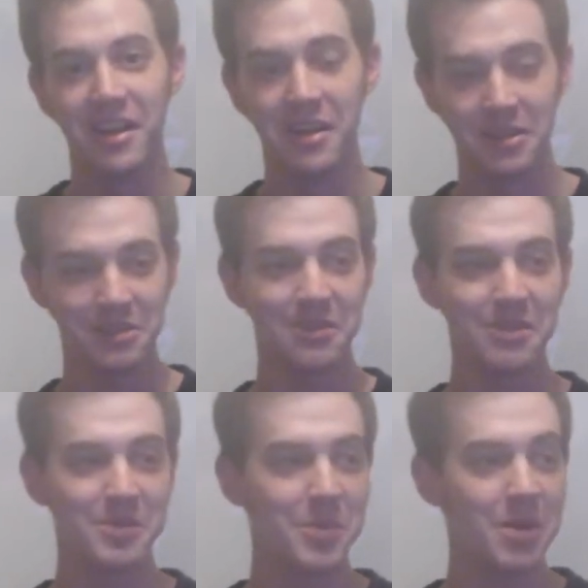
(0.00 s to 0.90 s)
Also,
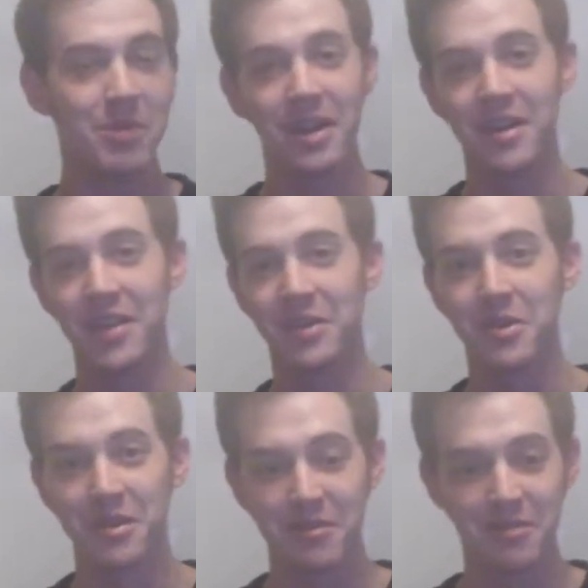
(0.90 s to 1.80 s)
there's a pub right around the
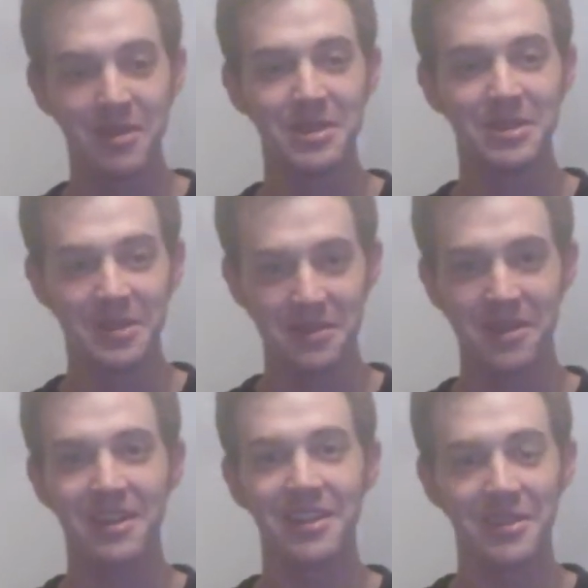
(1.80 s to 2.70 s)
corner from me,
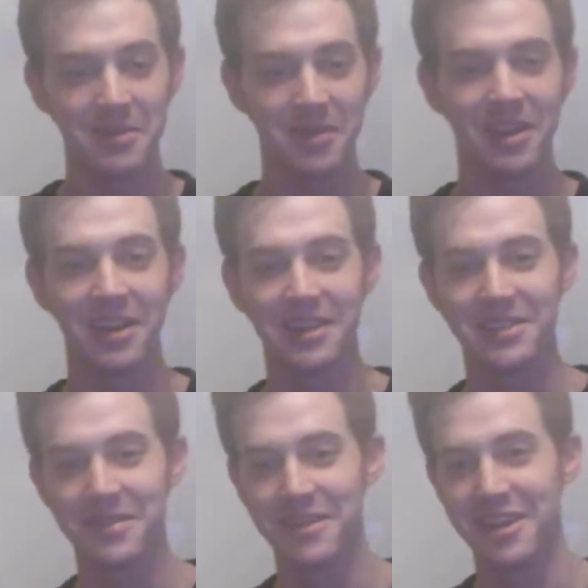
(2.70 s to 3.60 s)
so there were many
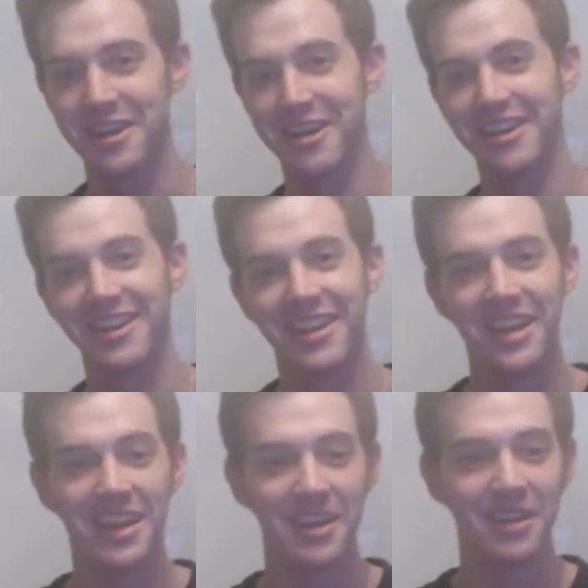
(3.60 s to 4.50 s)
nights over there,
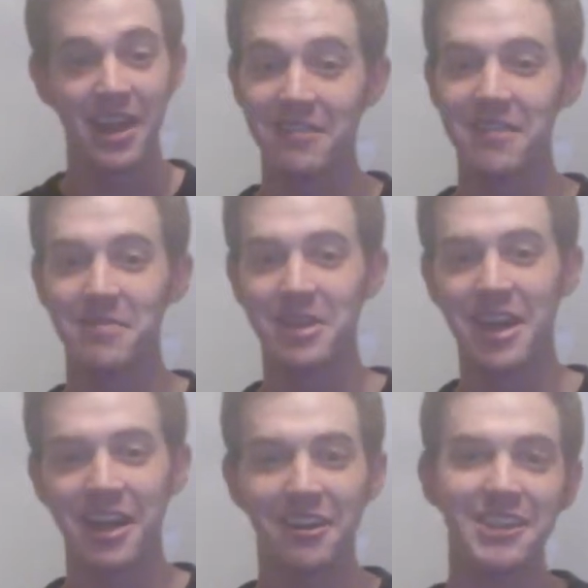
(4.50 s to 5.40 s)
and a of empty
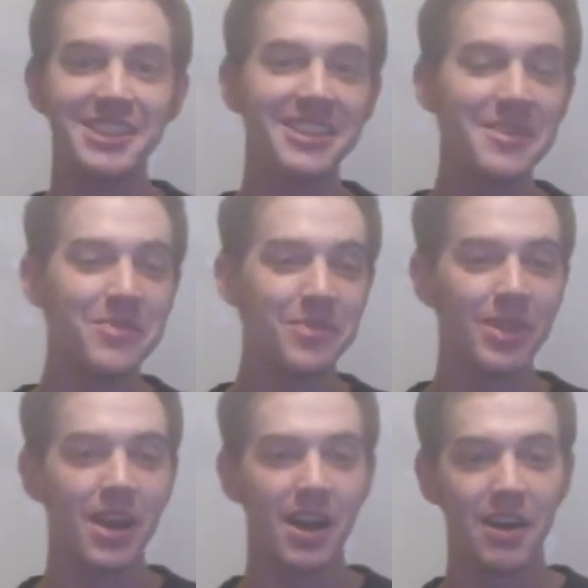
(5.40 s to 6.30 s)
calories.
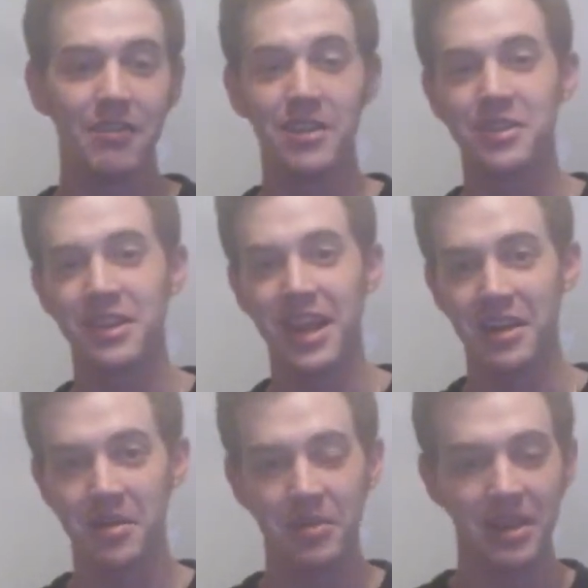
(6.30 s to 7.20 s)
Eventually
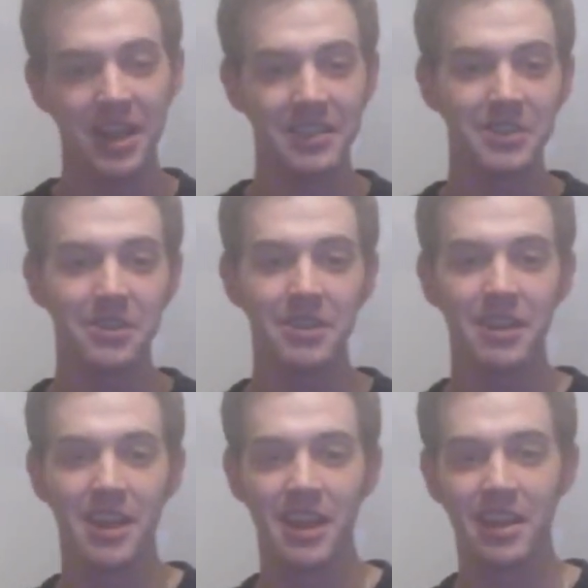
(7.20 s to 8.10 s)
that company got sold,
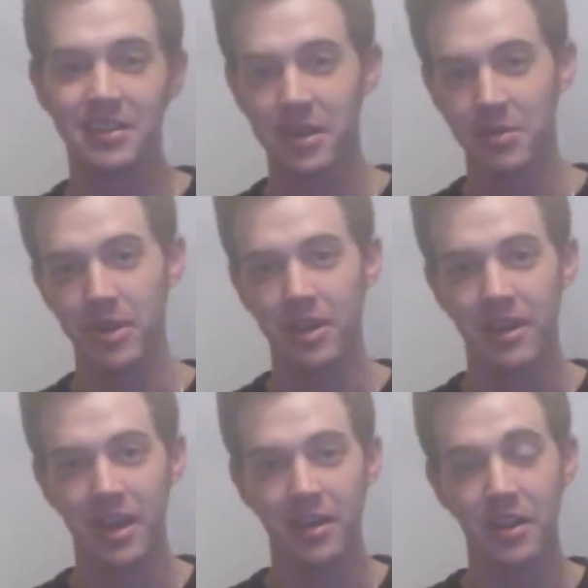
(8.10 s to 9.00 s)
and I started
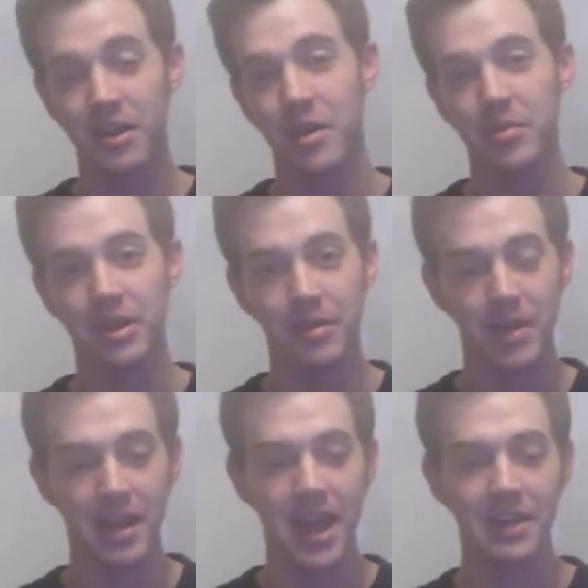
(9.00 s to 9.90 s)
working at another company in
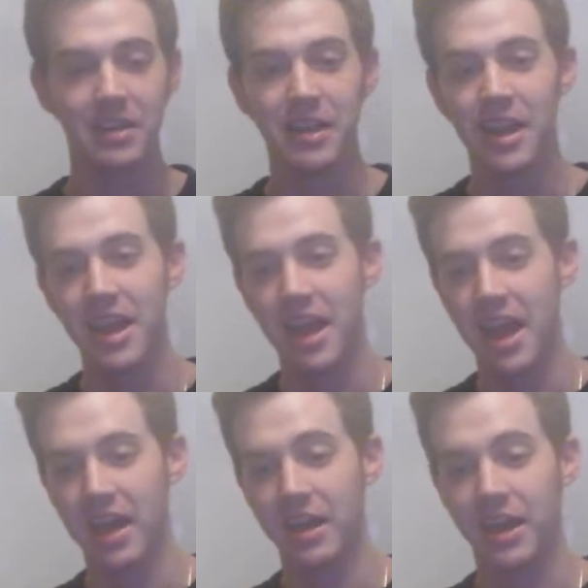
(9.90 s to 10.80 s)
Manhattan,
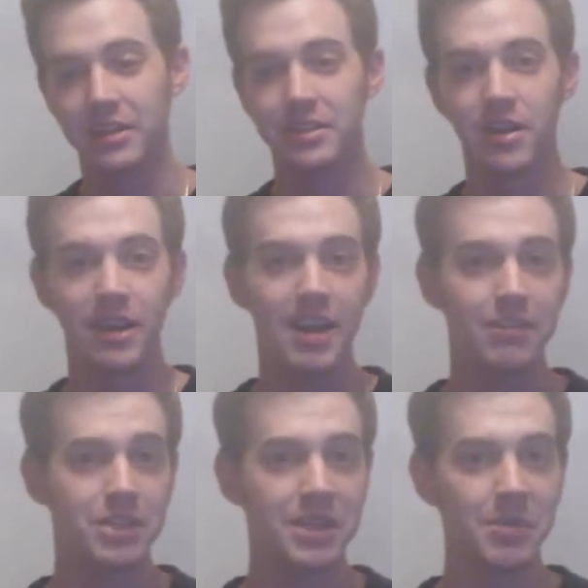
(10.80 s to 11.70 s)
and I started
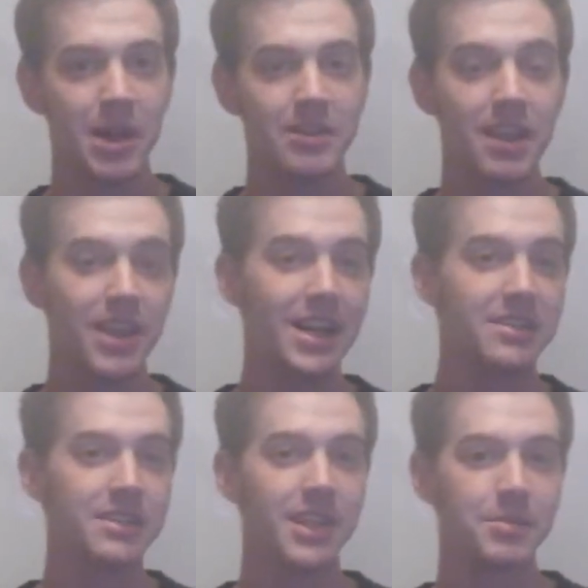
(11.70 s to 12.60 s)
averaging about
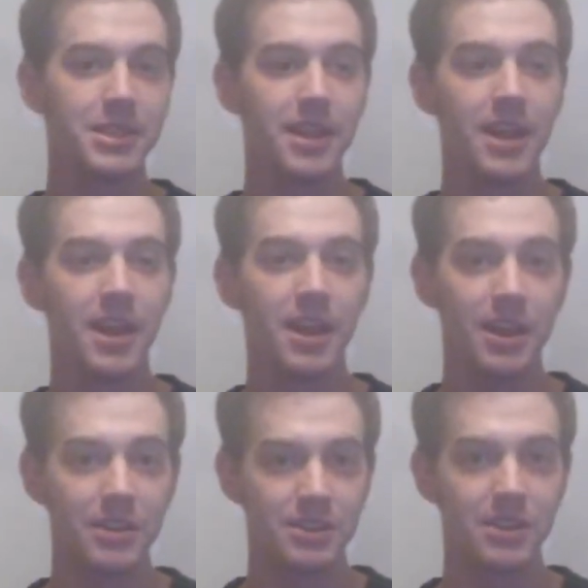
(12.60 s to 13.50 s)
10,000 steps a day.
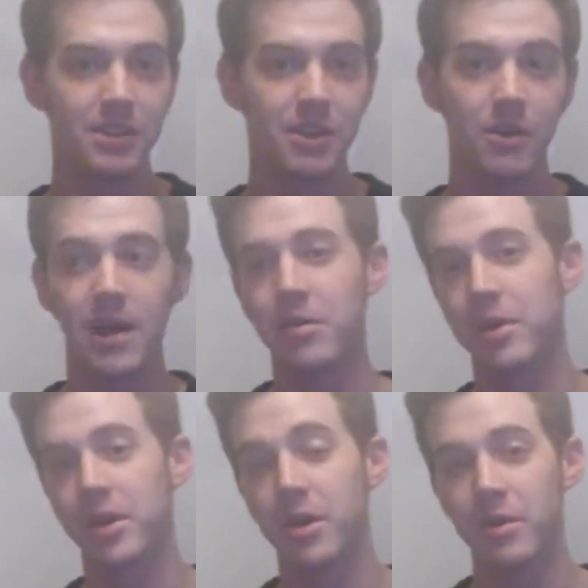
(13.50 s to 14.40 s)
I used to go out with
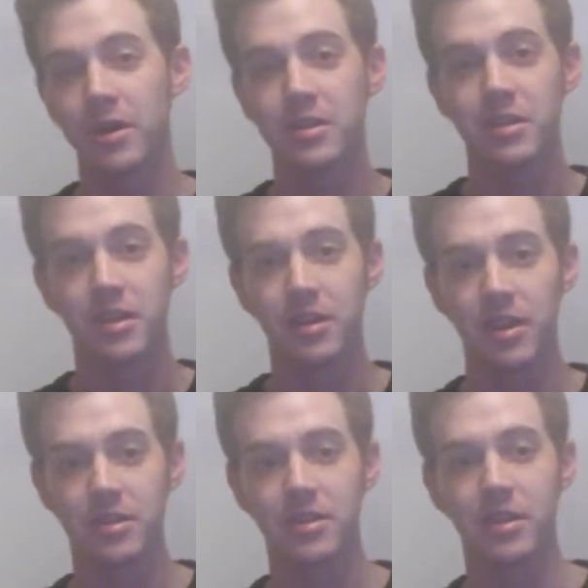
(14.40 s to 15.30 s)
my coworkers during
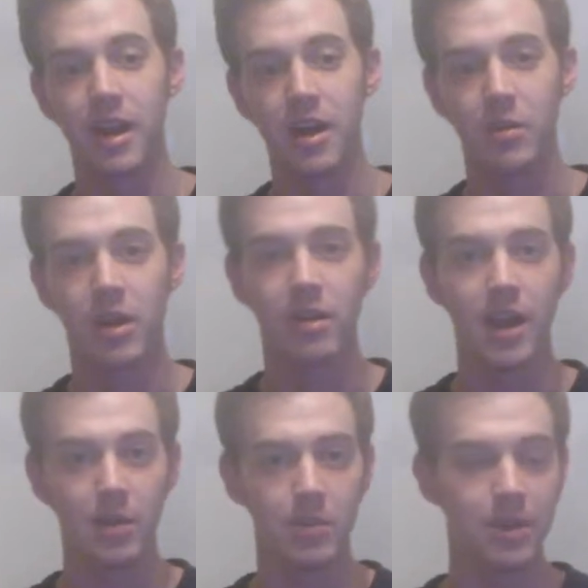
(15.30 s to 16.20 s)
lunch and walk
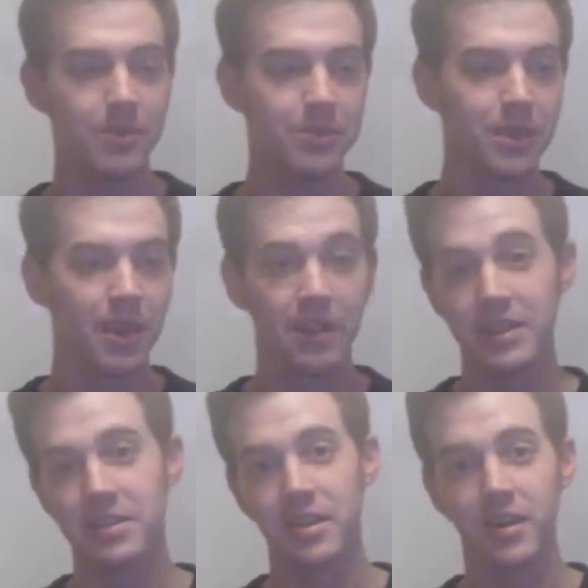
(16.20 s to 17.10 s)
around a bit, at
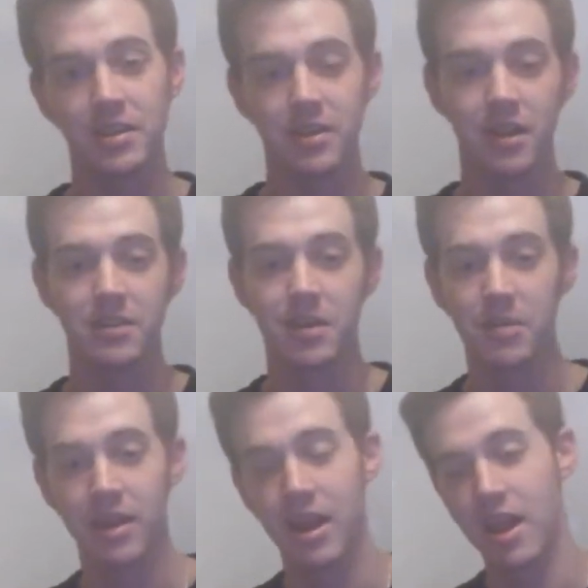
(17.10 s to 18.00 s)
least at a restaurant or
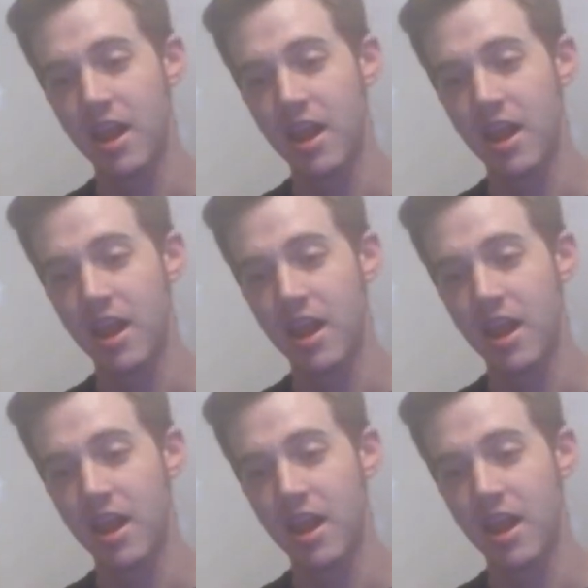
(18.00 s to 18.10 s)
something.